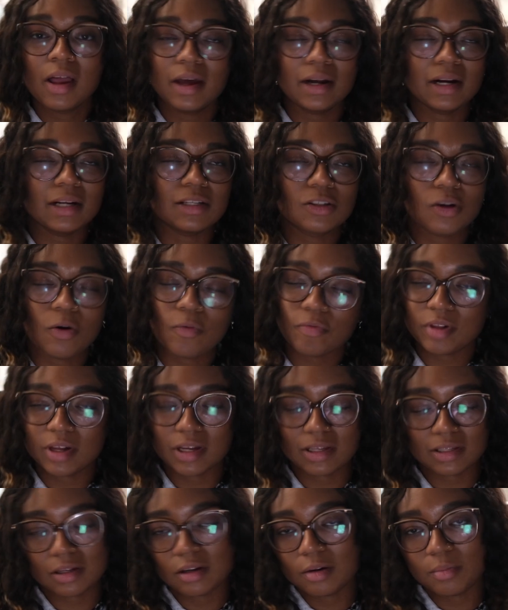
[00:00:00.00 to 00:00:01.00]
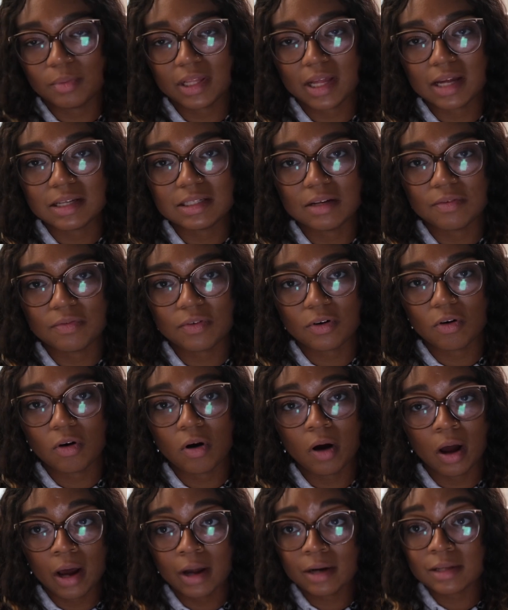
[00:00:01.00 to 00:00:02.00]
and I don't think it's gonna be that
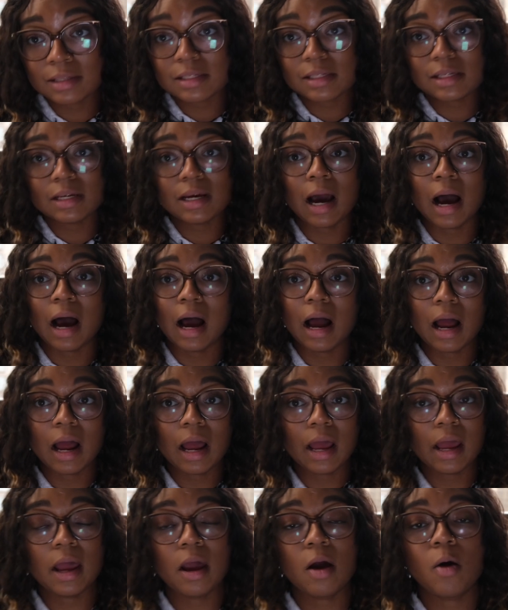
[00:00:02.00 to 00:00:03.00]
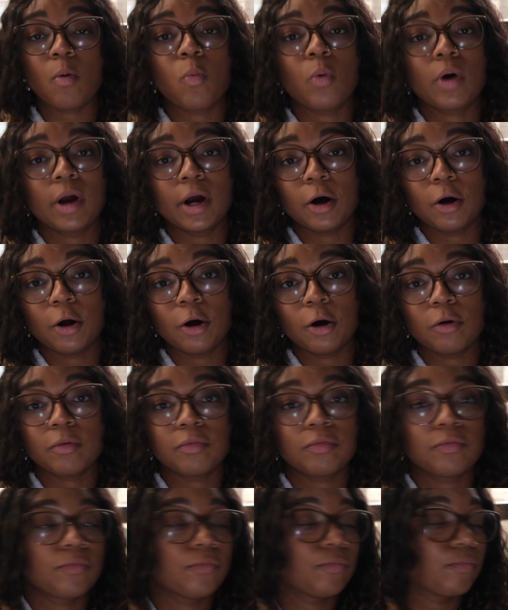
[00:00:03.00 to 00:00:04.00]
difficult. Honestly, I will
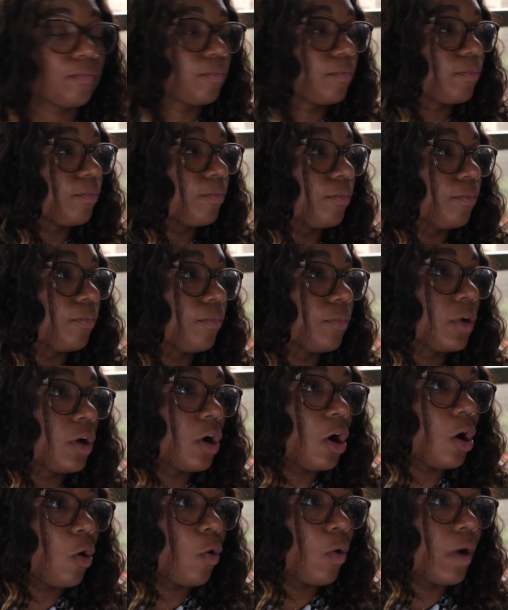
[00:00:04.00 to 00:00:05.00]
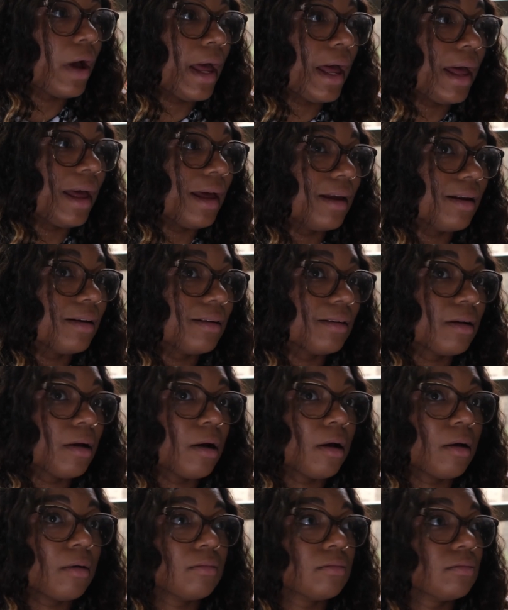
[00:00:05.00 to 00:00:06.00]
go
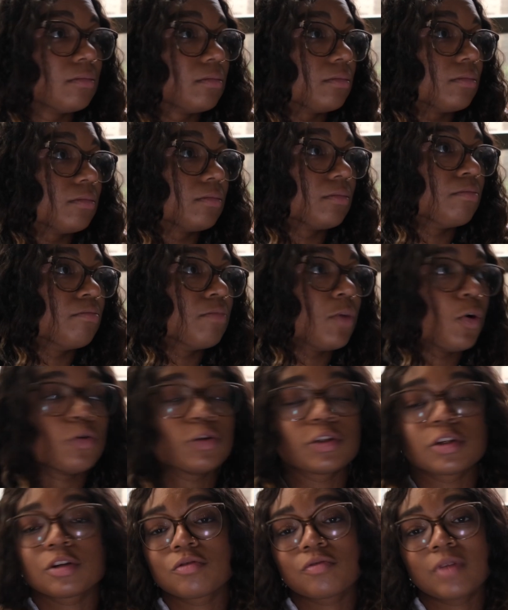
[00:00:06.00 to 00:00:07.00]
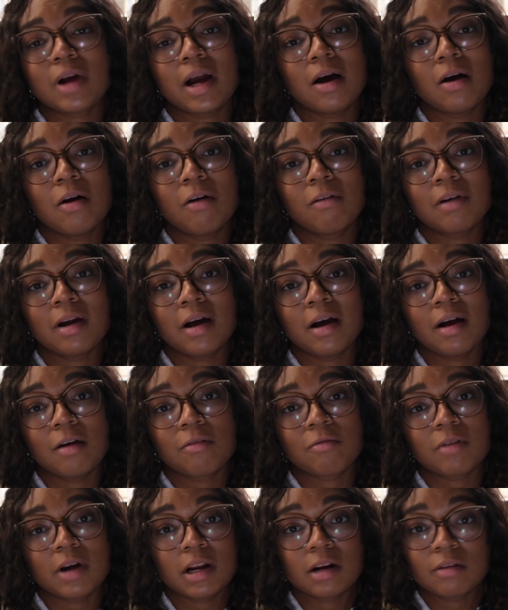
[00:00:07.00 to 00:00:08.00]
and mosey around
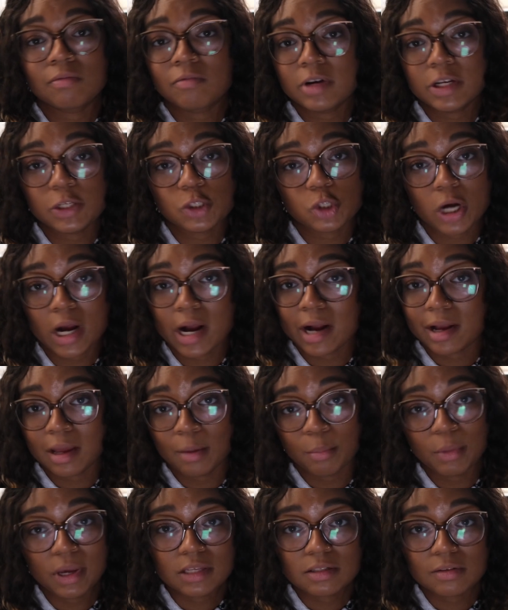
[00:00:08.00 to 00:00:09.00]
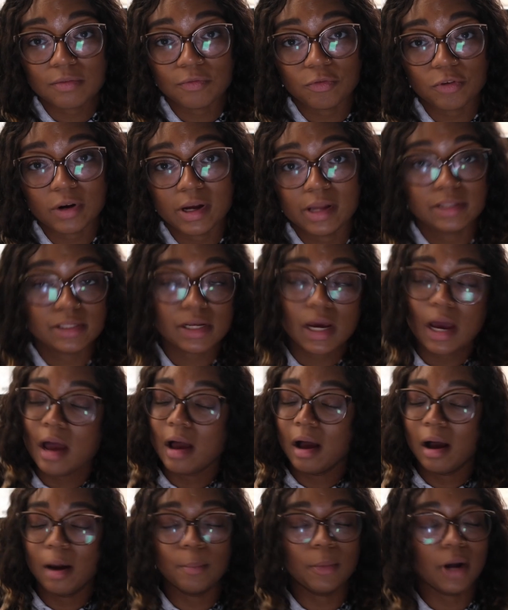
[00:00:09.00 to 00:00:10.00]
a random racetrack and make some friends.
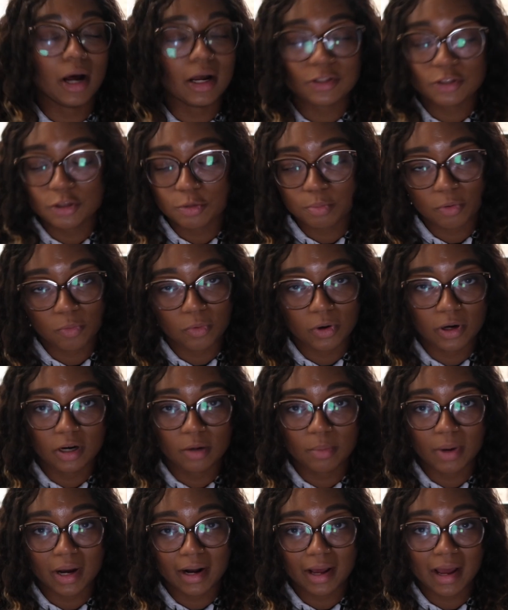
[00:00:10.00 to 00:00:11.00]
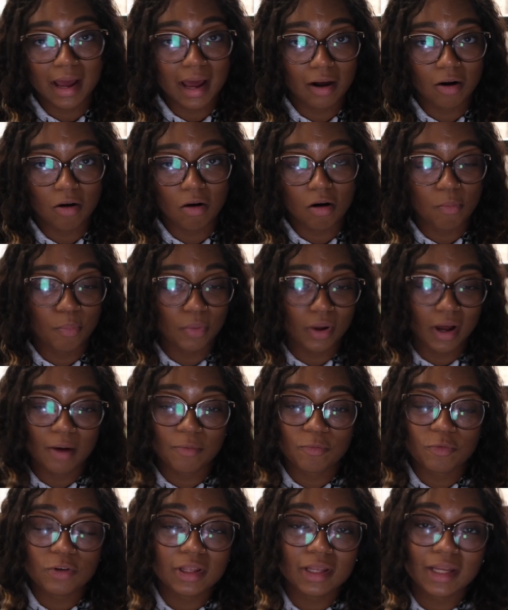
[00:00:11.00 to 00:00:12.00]
I'm not super worried about it at all, but
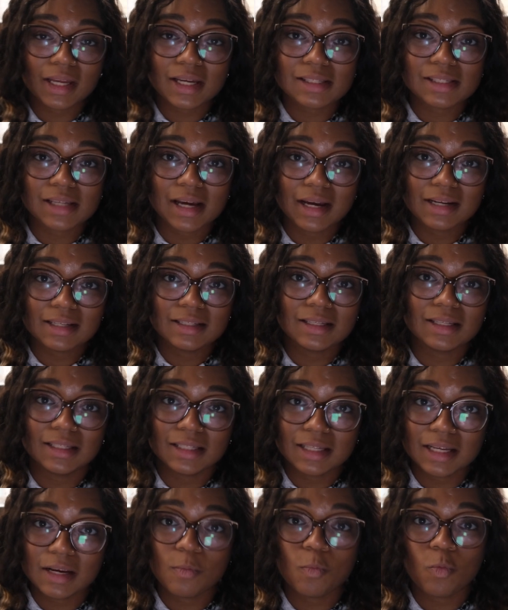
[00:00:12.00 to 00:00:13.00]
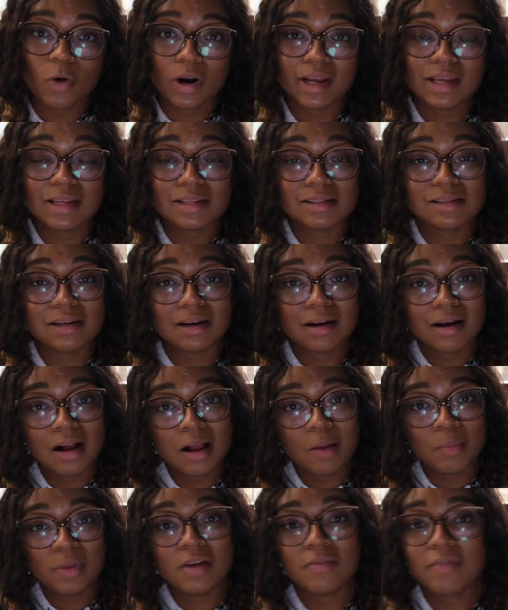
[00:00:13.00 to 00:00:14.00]
I'm really excited to see what is to
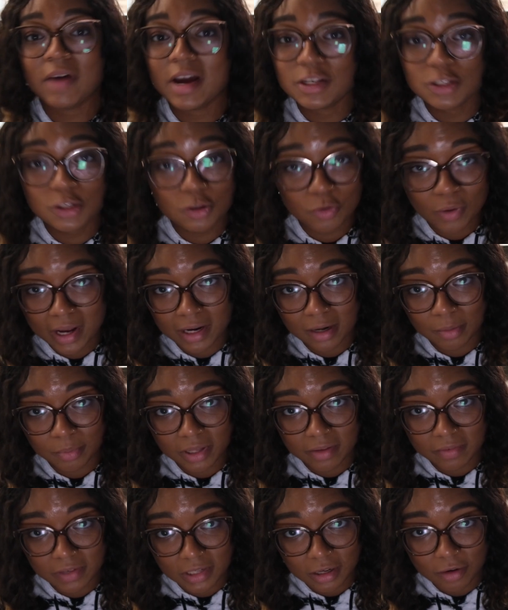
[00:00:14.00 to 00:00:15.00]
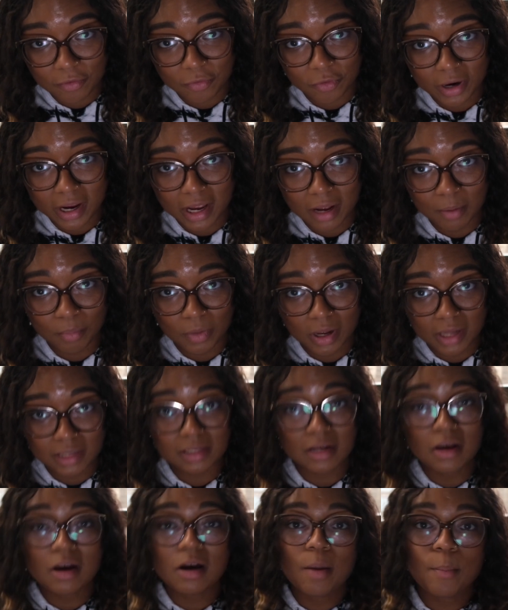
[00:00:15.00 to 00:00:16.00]
come if I do end up living here for 8 months.